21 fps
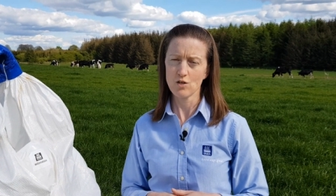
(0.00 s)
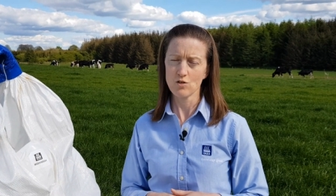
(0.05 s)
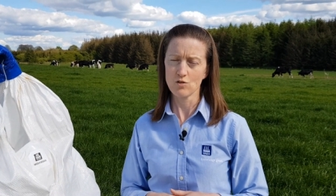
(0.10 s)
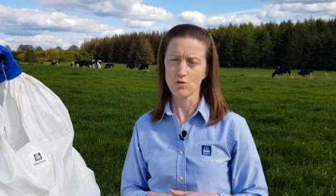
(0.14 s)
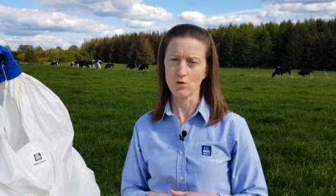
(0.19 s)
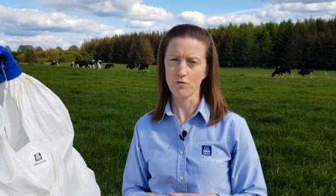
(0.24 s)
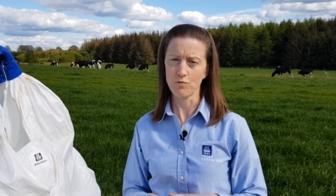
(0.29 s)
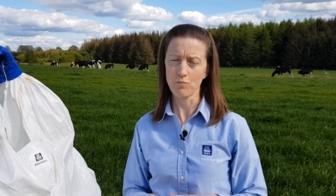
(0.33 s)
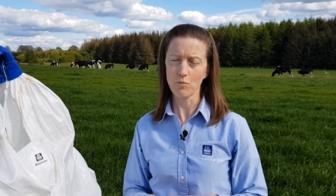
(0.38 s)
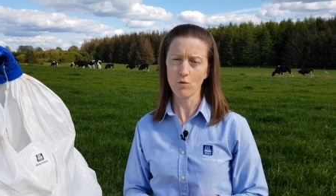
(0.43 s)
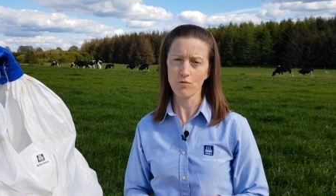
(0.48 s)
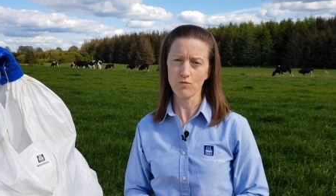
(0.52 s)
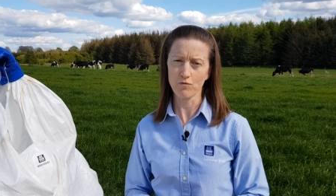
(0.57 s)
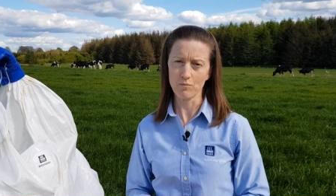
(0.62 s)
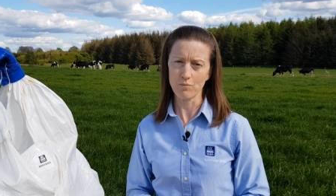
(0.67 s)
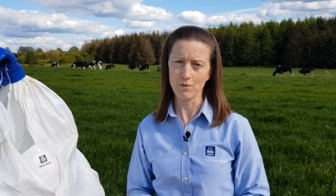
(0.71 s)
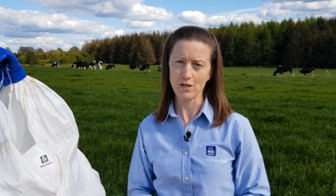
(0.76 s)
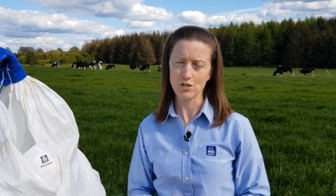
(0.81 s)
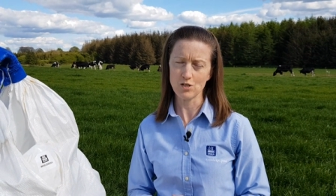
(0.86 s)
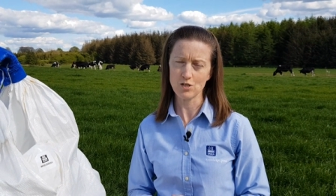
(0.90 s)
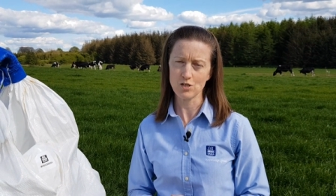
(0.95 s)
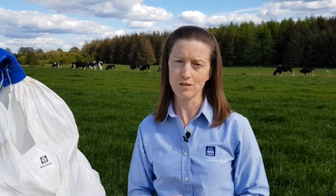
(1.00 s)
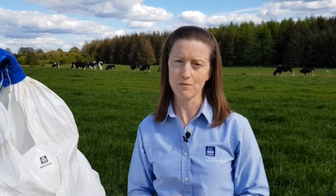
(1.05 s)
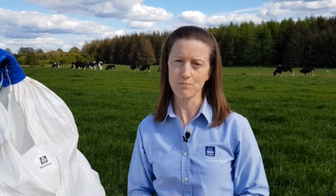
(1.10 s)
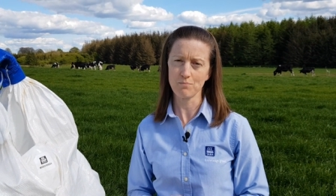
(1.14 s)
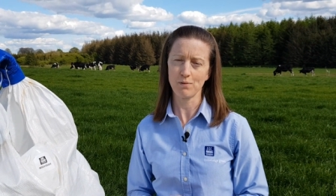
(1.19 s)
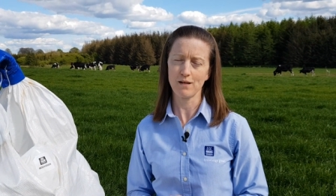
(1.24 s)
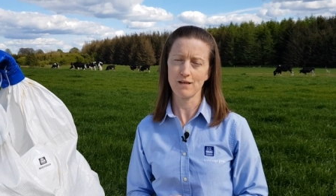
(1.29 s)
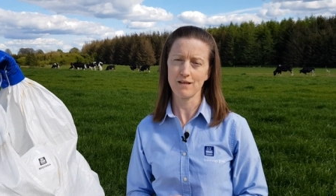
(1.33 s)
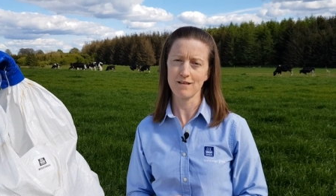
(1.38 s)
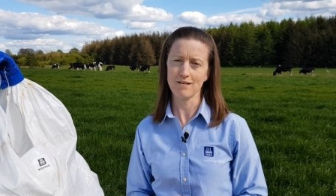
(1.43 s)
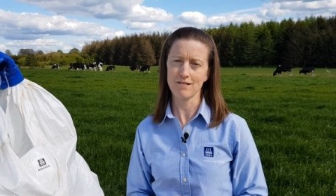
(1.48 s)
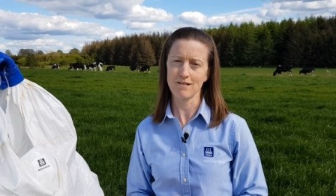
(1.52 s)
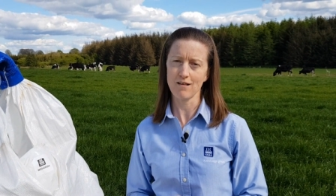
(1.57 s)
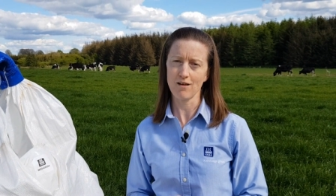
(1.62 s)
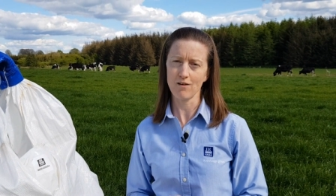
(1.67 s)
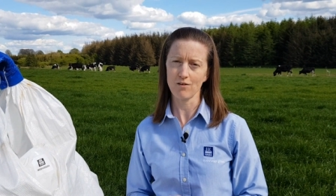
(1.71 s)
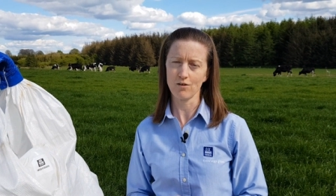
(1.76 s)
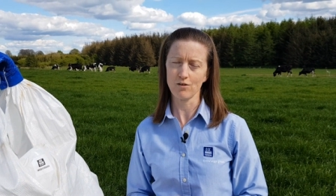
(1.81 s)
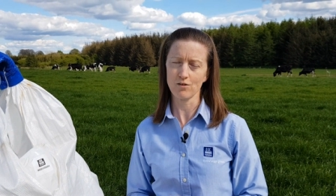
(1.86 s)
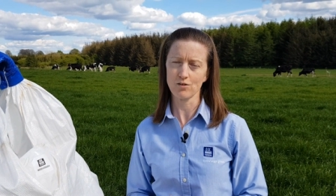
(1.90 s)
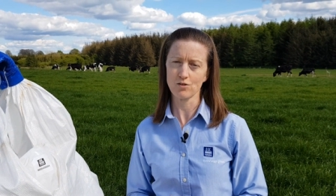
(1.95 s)
So for more information please
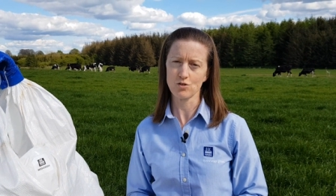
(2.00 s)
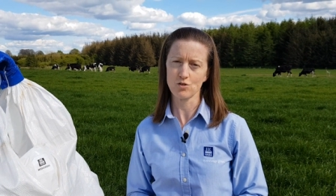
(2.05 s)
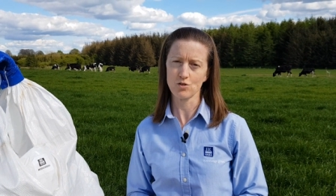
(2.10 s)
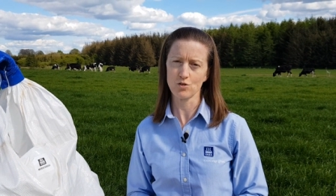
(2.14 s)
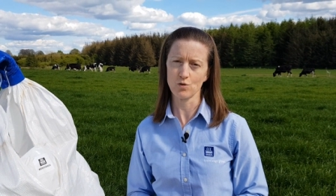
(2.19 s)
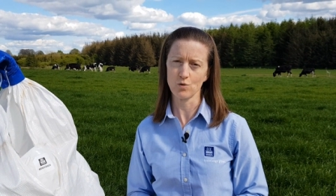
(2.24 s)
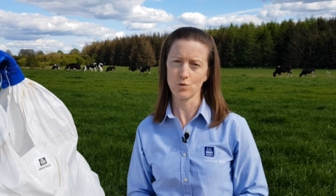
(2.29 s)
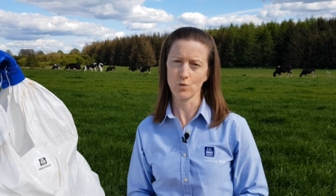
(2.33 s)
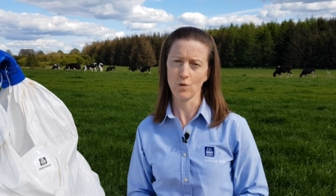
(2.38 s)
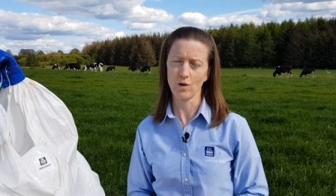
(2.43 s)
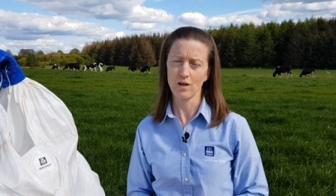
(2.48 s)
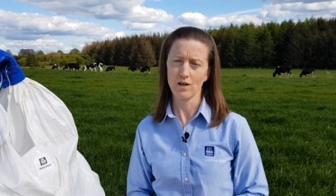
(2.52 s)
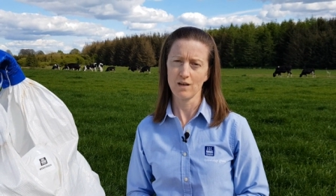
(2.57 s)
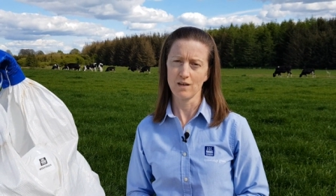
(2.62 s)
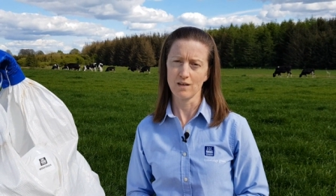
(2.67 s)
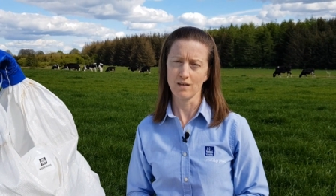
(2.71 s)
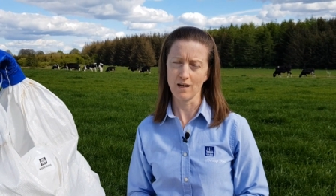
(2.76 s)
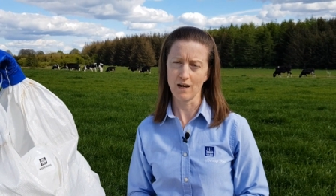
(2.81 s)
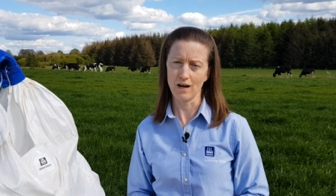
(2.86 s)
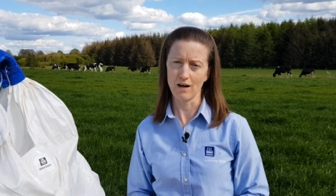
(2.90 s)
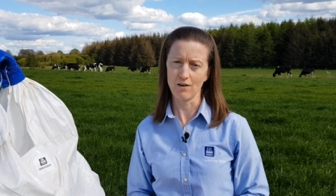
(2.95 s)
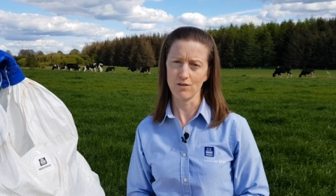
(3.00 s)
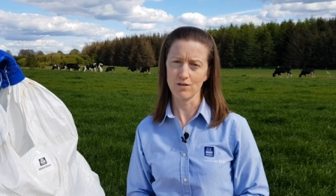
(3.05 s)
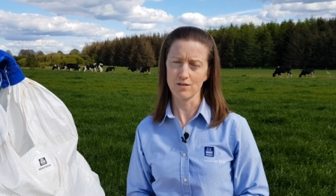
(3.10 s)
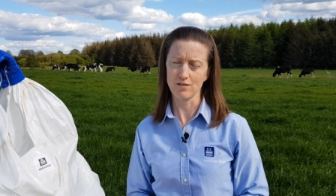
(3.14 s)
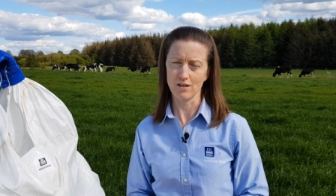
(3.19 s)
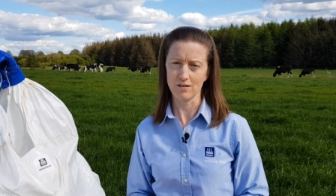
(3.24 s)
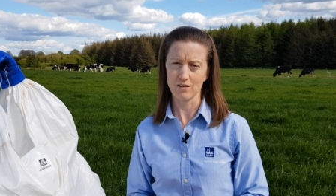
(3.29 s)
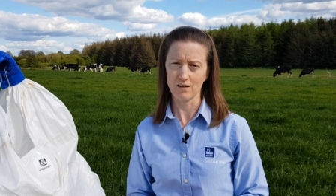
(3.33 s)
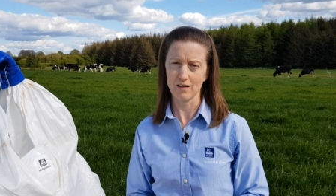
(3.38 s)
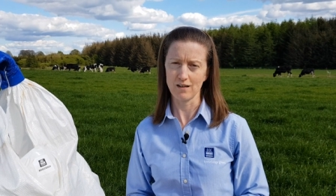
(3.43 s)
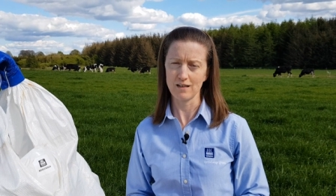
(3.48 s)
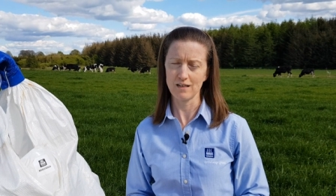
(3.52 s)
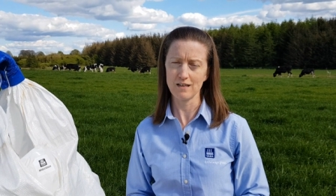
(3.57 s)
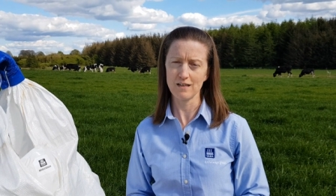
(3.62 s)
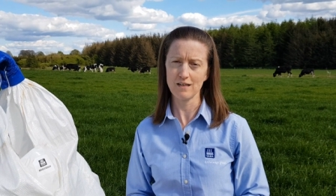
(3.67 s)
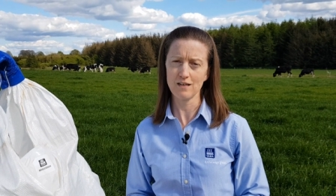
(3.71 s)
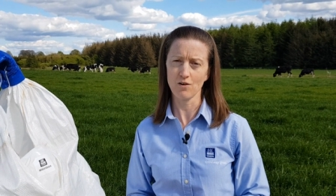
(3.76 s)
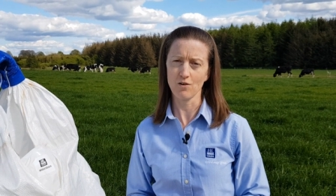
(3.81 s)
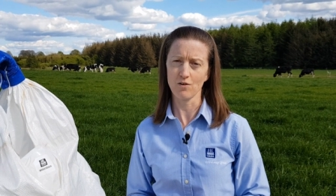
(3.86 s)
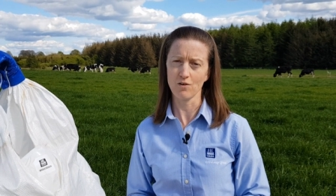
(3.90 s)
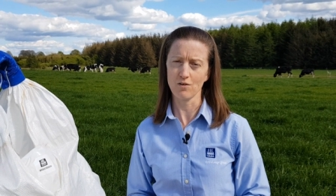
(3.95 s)
log on to
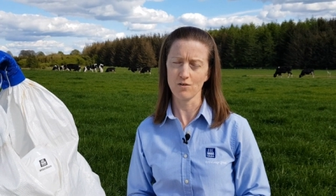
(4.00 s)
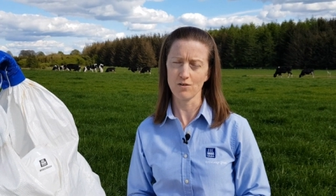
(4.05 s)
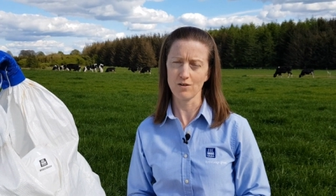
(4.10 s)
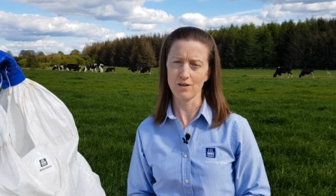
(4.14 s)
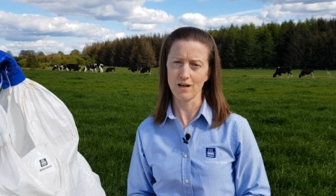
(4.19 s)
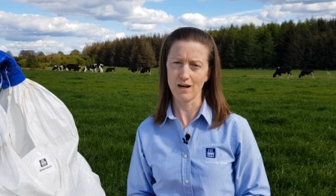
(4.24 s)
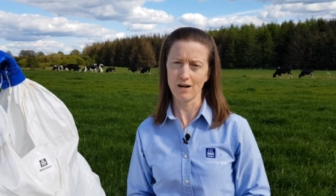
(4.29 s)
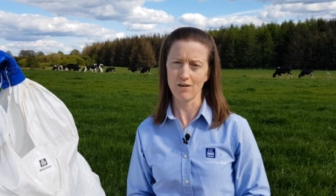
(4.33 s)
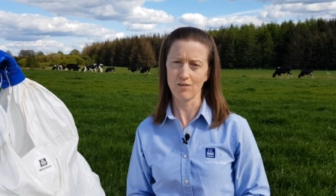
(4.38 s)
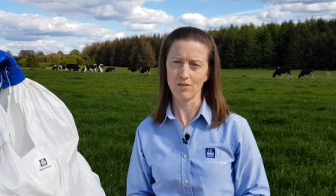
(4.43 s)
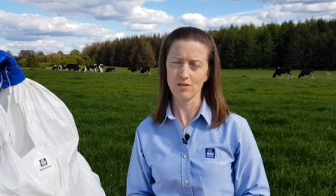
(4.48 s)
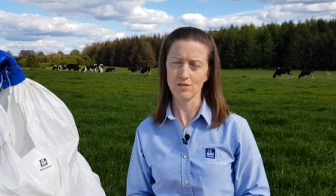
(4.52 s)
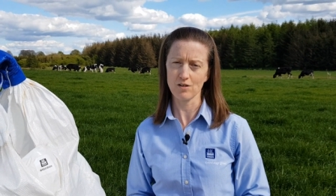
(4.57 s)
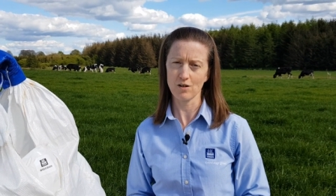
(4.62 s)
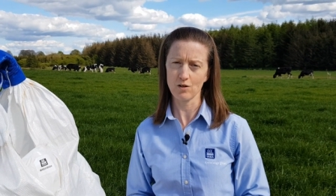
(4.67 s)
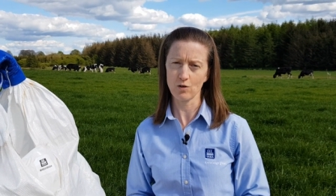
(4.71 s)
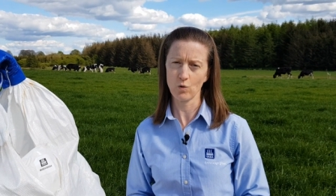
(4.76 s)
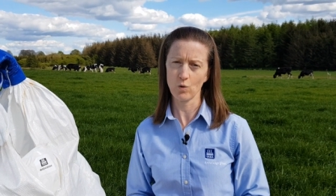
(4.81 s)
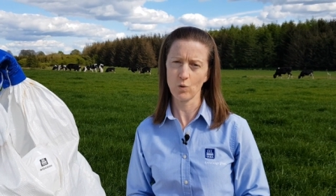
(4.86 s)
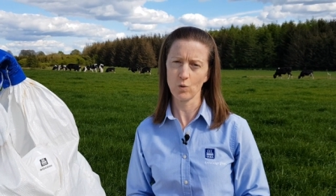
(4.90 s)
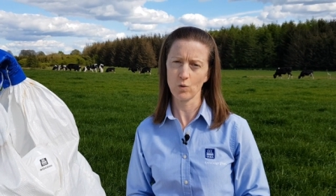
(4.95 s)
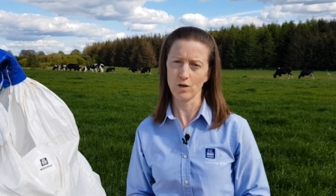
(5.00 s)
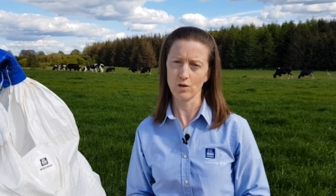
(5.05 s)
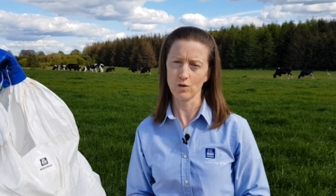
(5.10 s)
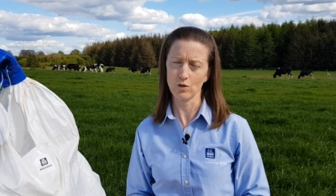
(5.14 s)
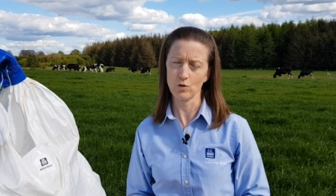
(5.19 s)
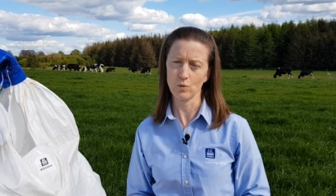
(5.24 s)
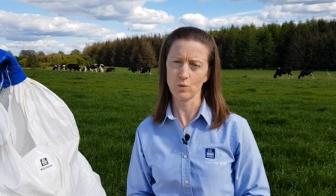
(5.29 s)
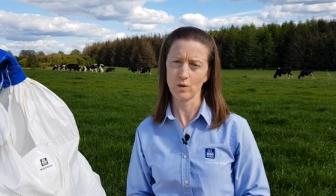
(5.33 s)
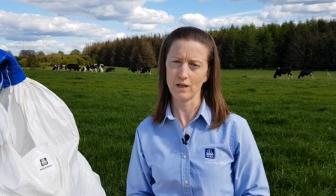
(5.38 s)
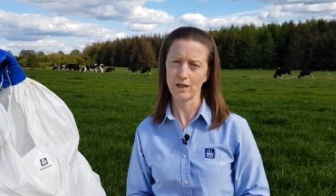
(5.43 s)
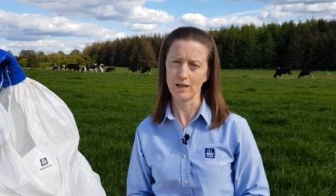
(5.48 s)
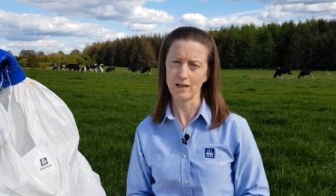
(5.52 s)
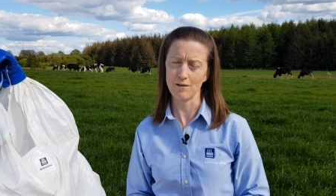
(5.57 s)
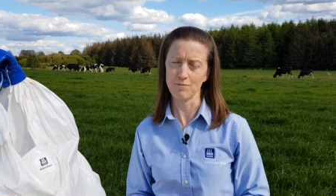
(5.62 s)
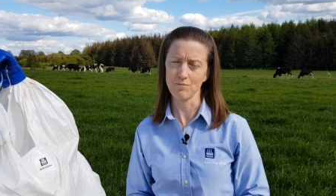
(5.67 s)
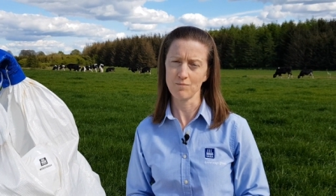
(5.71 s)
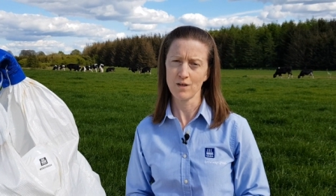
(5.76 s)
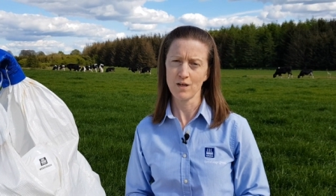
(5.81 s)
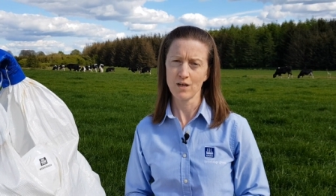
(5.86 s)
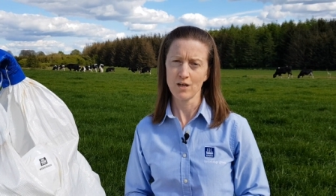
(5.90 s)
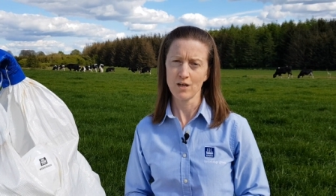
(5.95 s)
yara.ie or yara.co.uk.